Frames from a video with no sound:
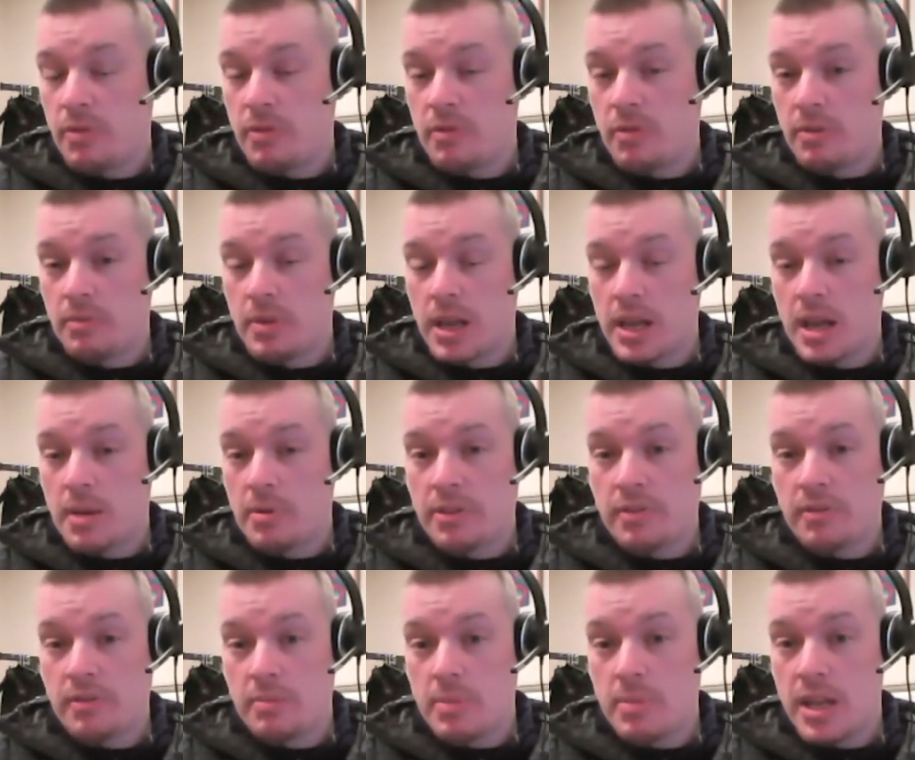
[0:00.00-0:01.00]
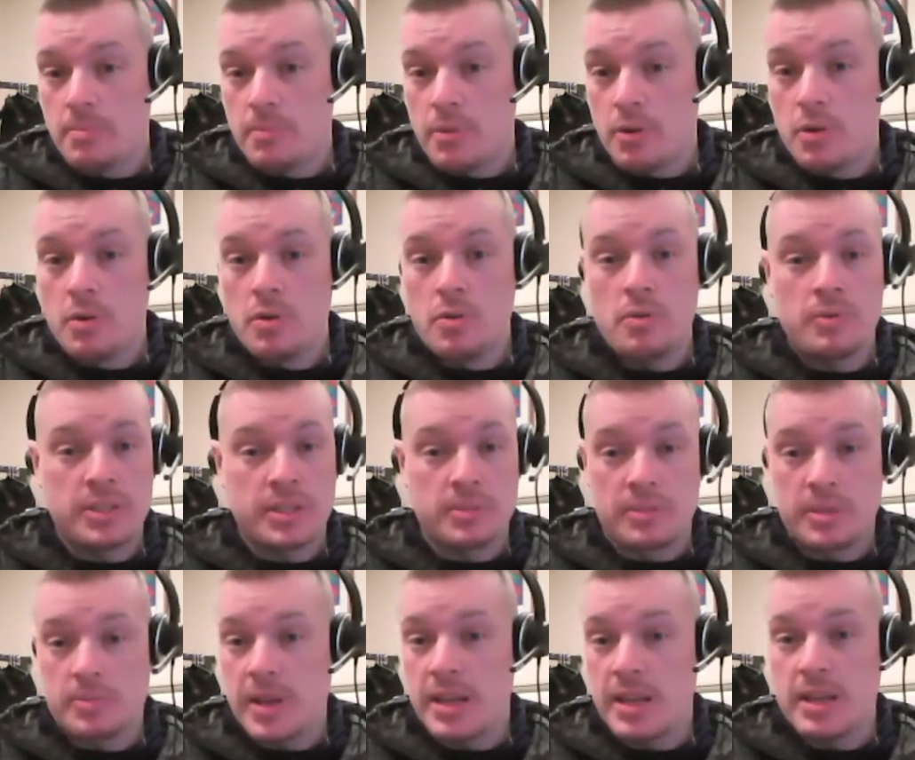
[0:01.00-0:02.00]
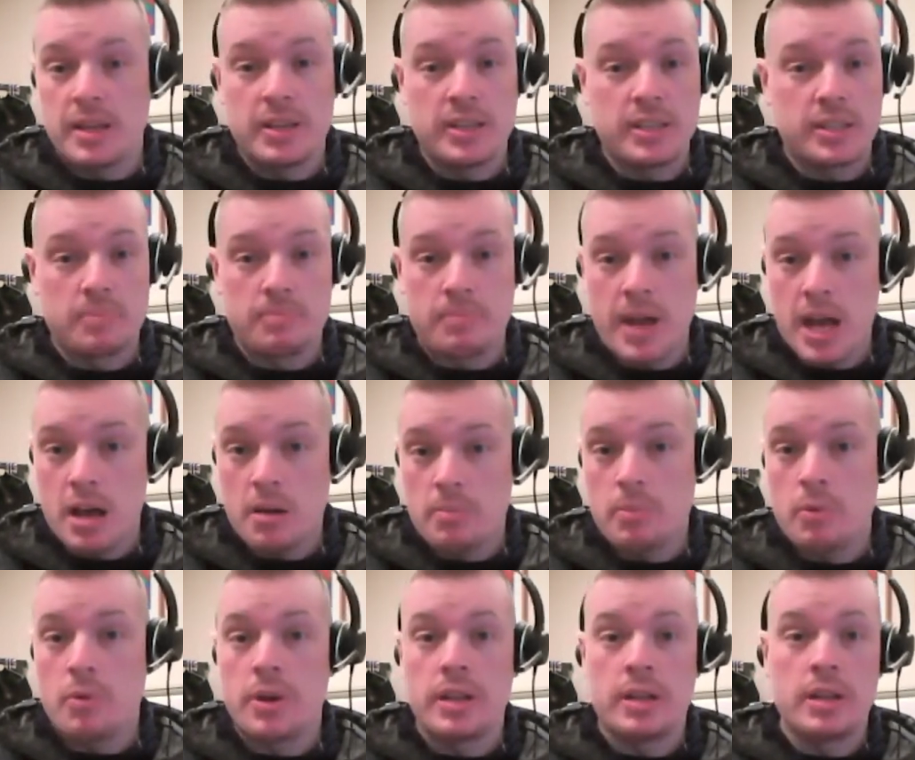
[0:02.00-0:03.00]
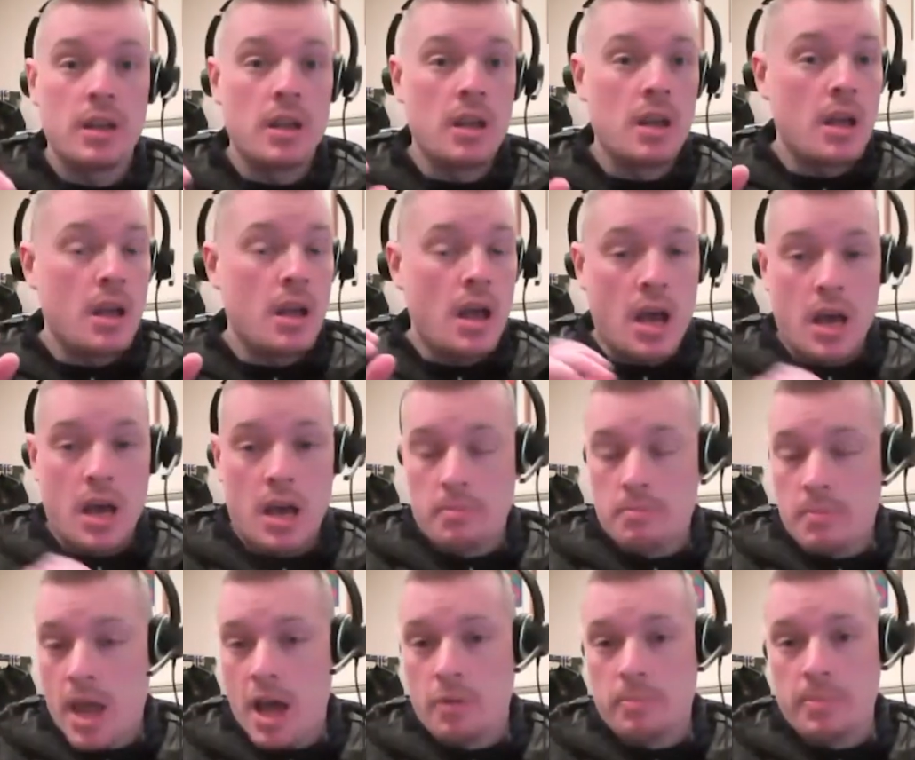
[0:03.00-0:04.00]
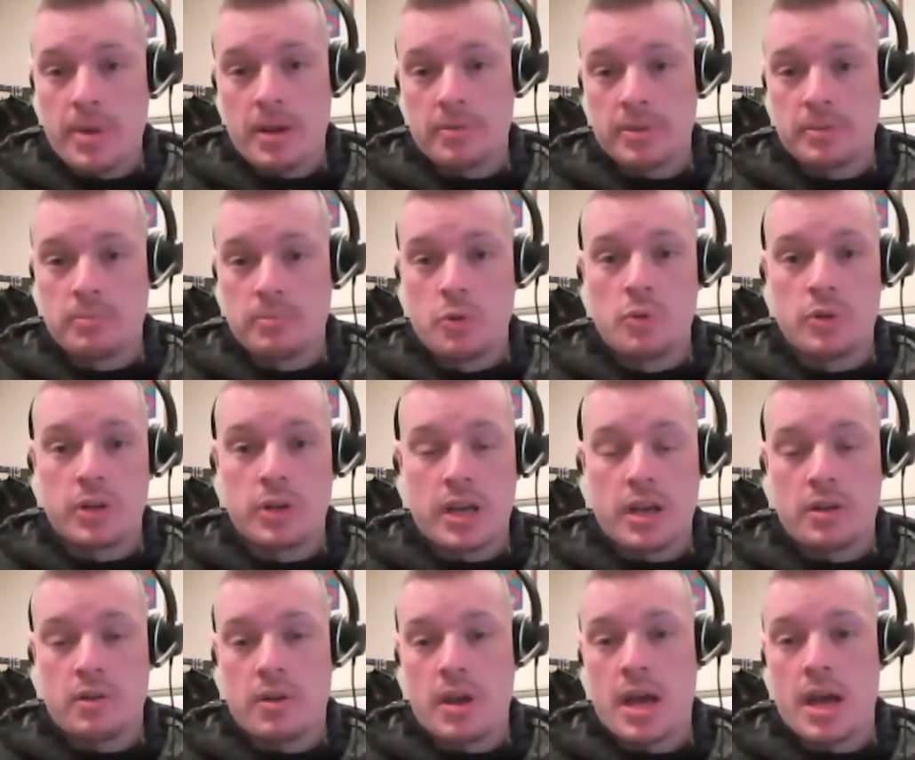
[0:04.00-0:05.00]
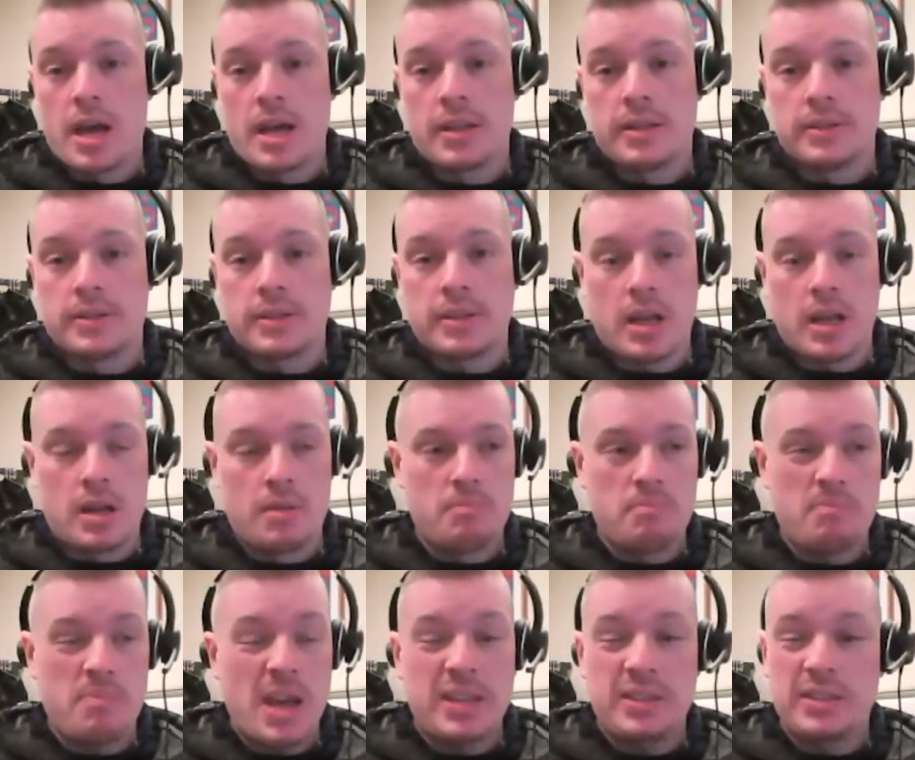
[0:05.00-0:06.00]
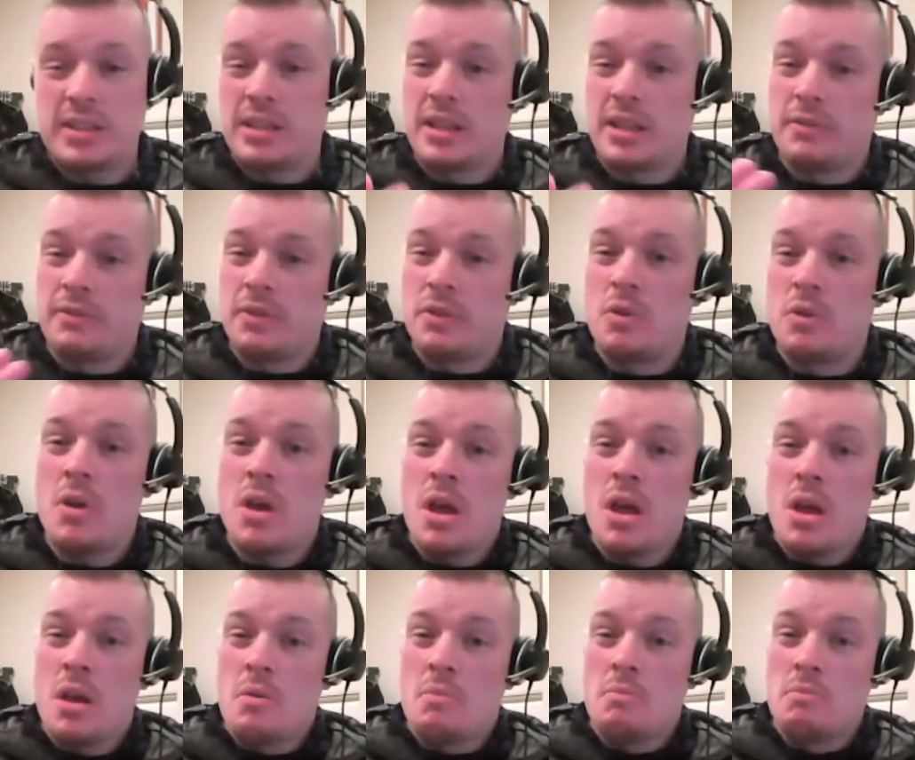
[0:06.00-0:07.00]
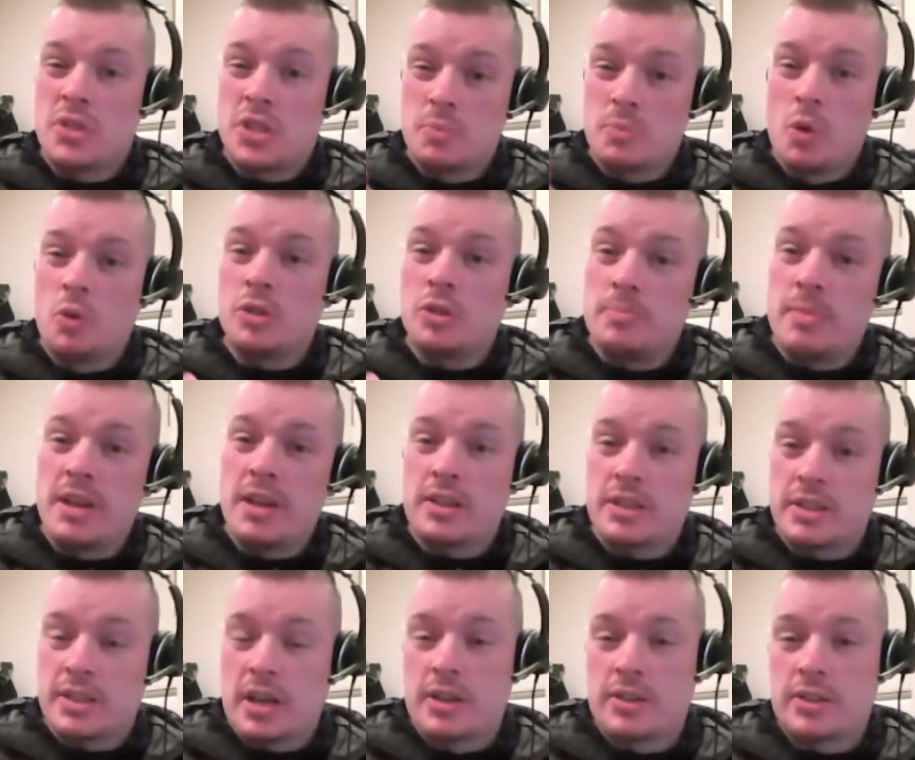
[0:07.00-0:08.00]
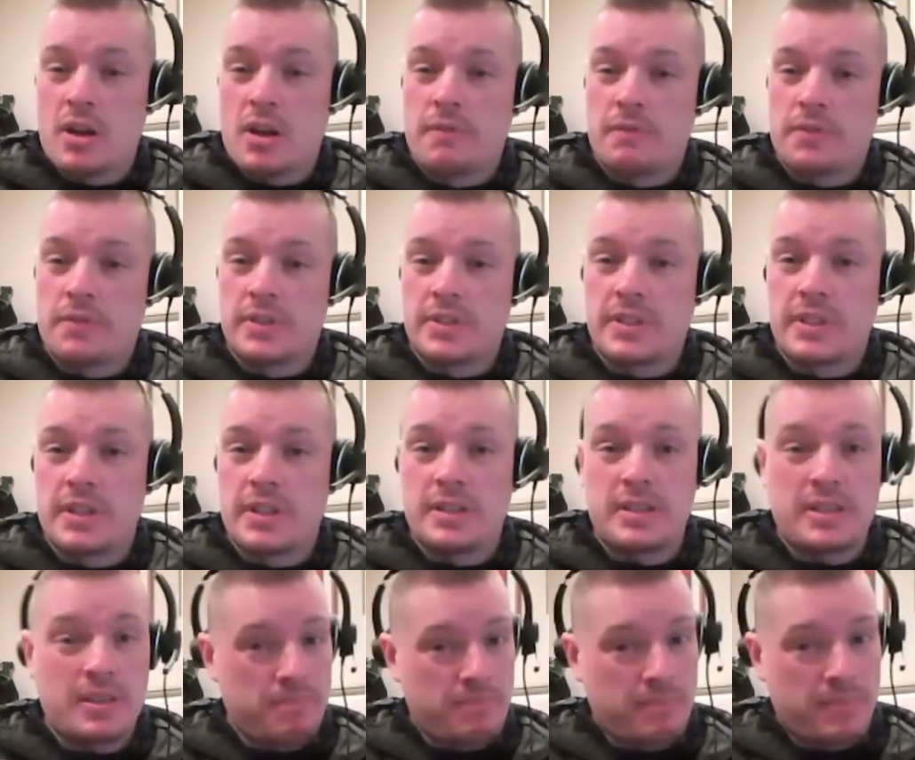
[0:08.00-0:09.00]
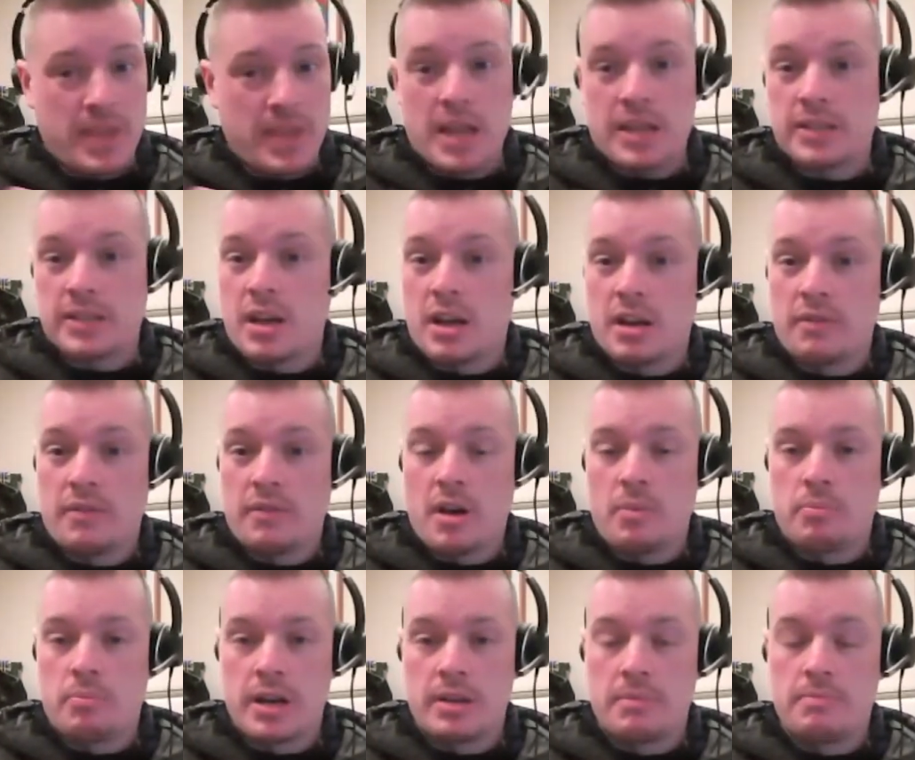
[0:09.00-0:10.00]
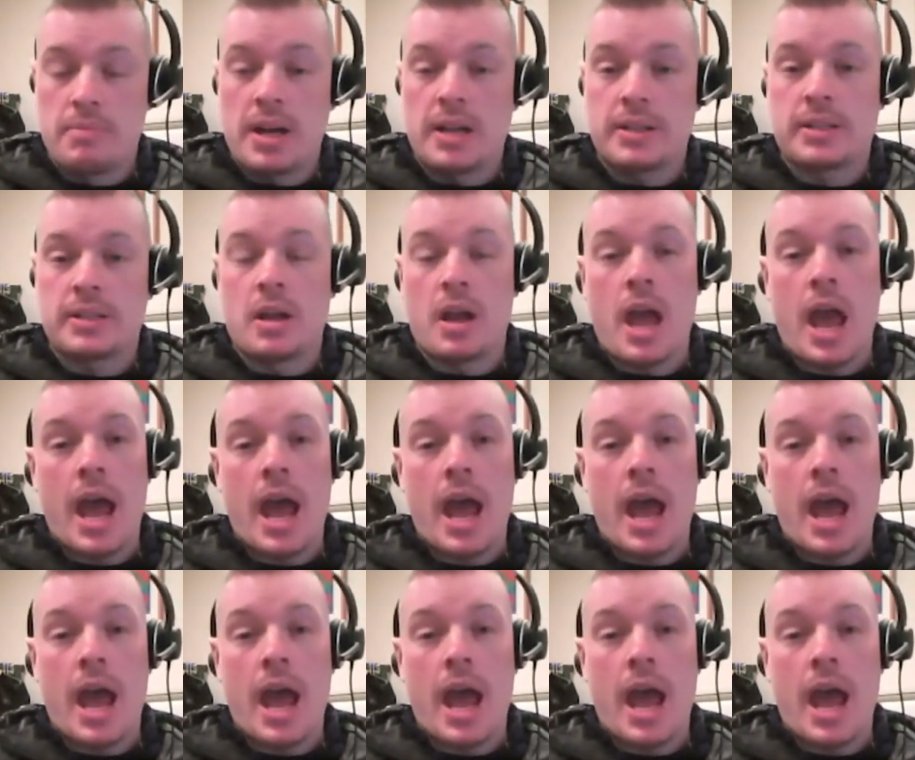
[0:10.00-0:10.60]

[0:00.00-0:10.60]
a couple of three people, some speakers, some PowerPoint, help out with some audio, and basically for small to mid-sized conferences, that's kind of our bread and butter.